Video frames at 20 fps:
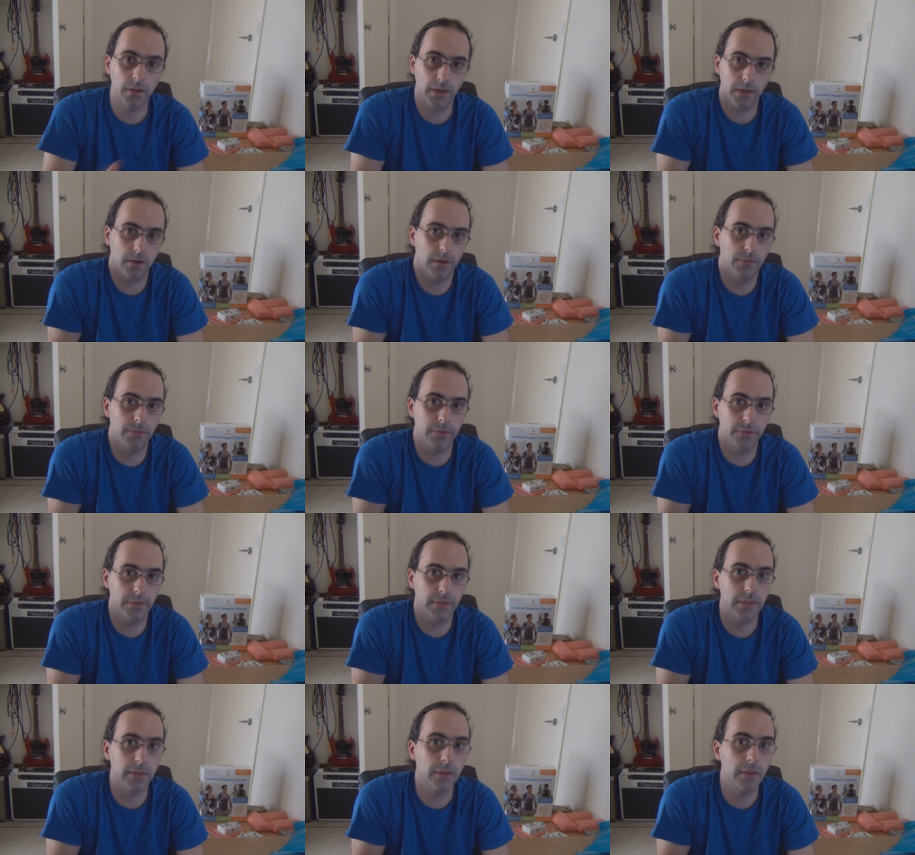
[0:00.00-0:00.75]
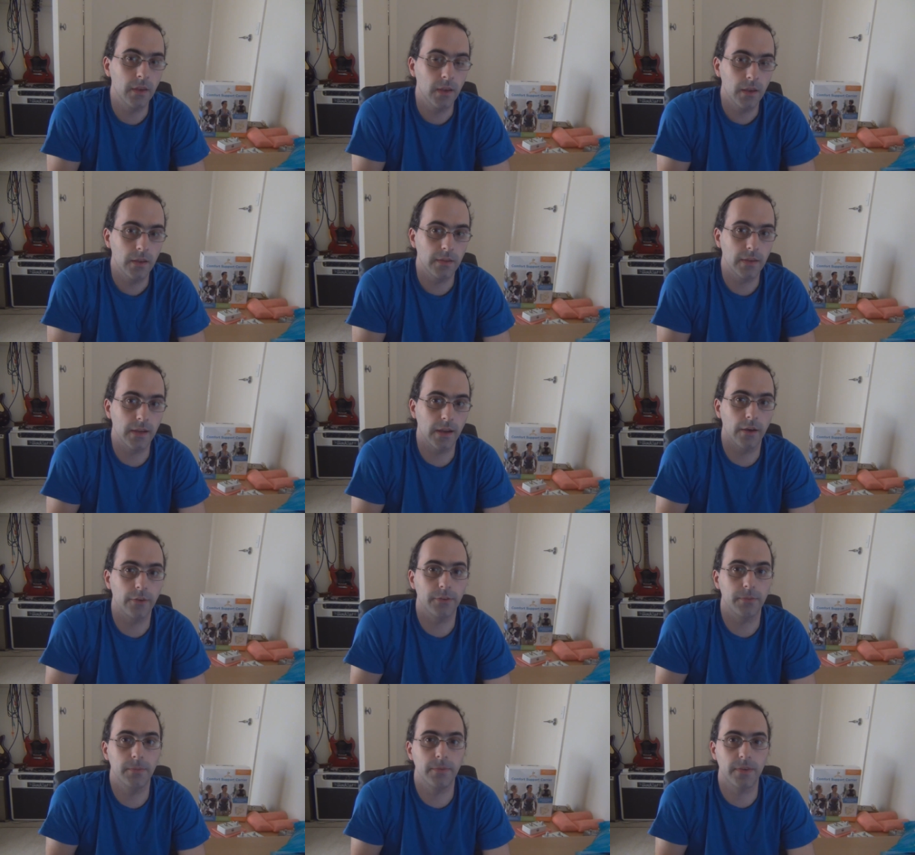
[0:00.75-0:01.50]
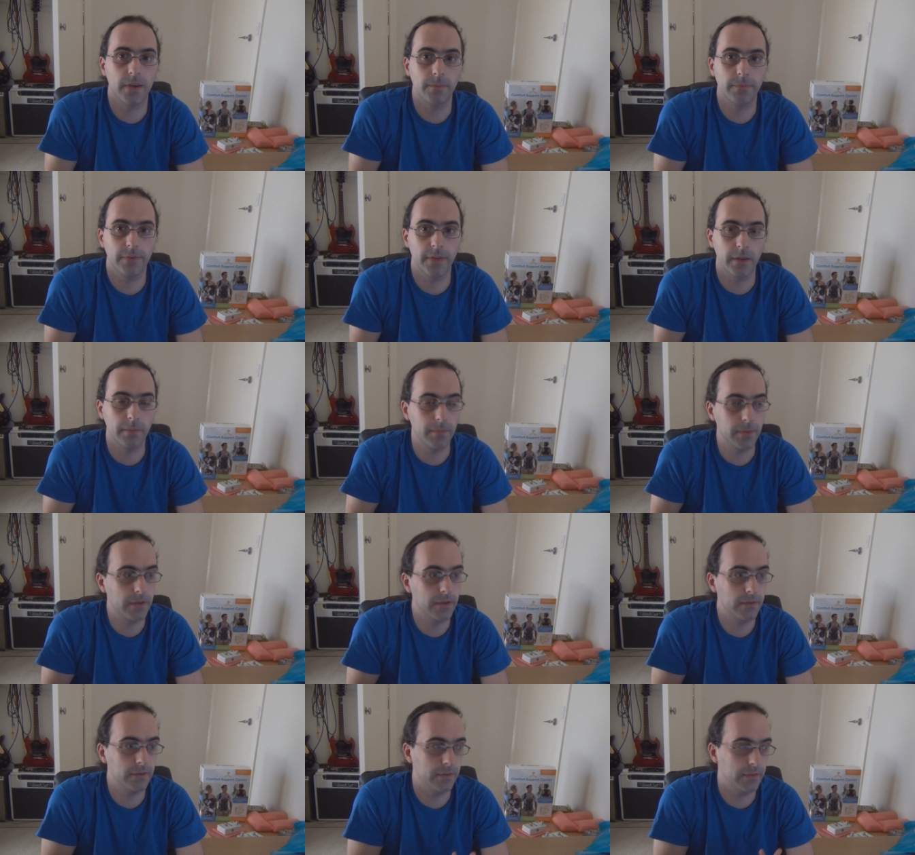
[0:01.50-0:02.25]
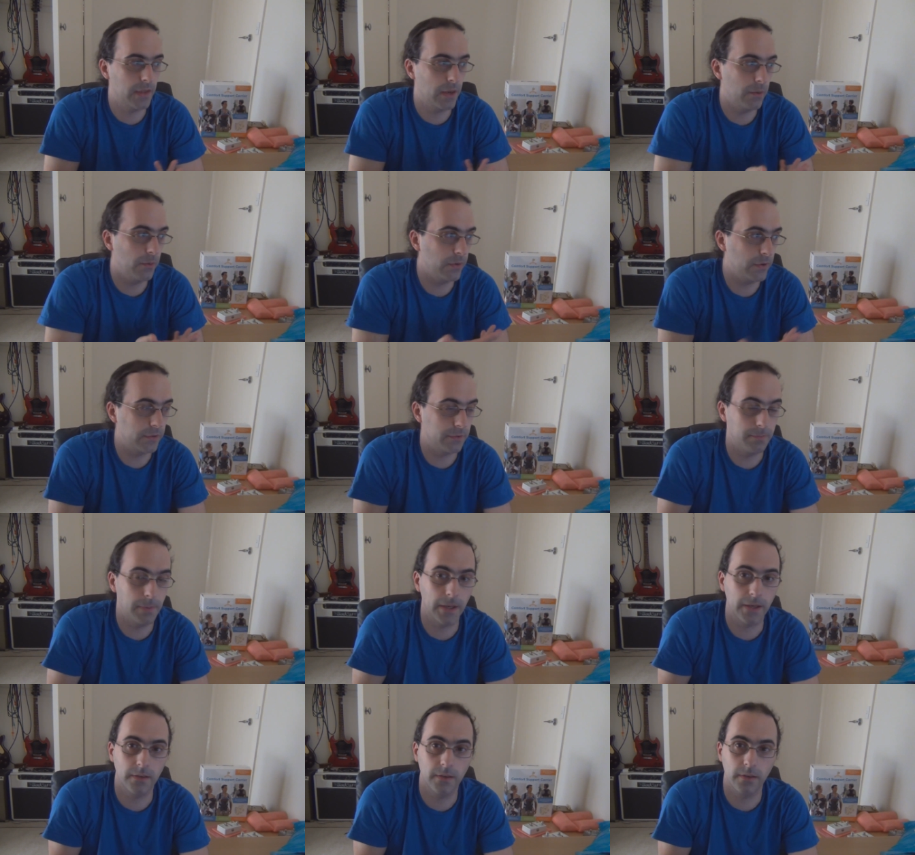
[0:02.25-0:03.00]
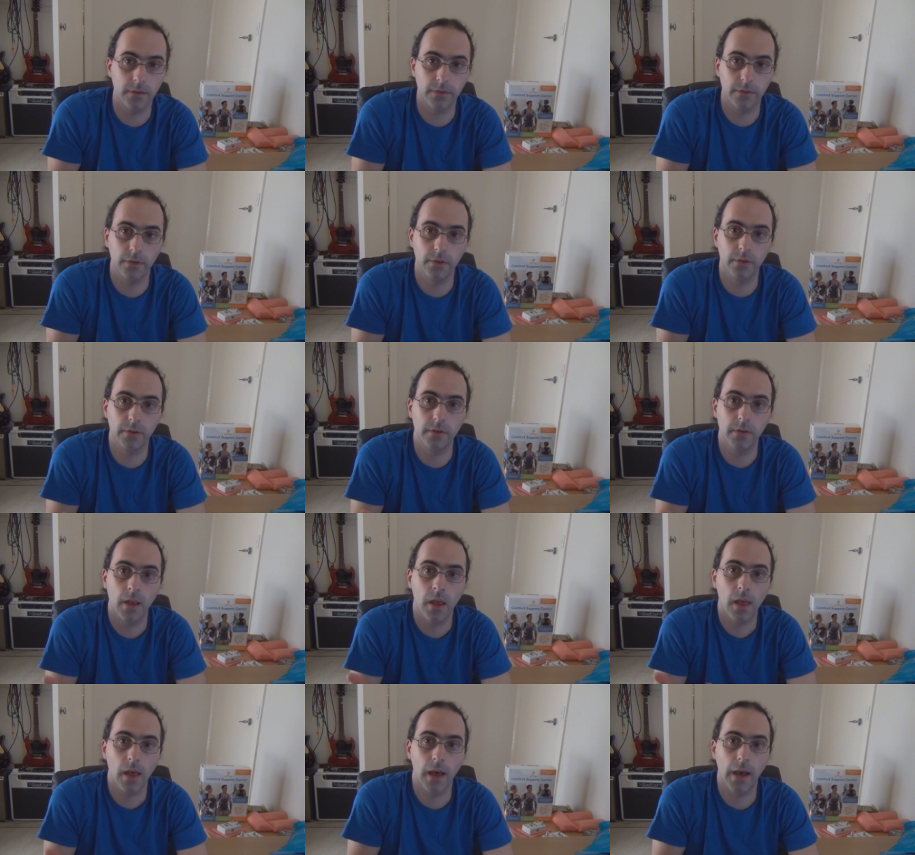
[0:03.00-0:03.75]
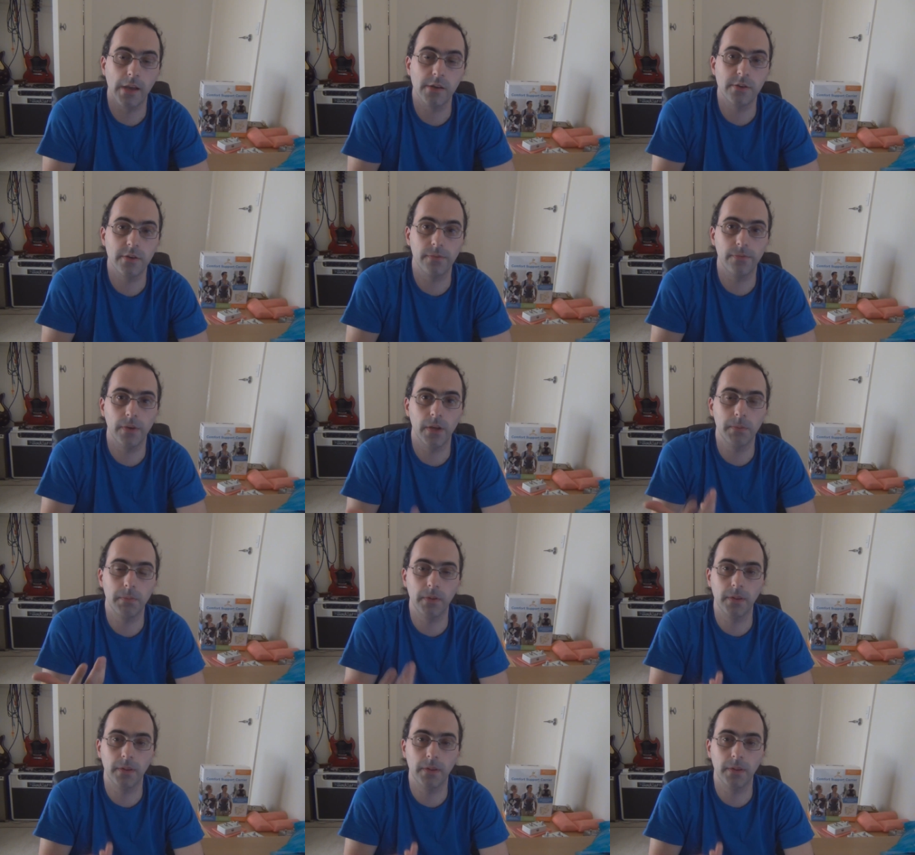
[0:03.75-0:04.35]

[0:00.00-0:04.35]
like obviously the the customer's upset because they were expecting a certain HFE,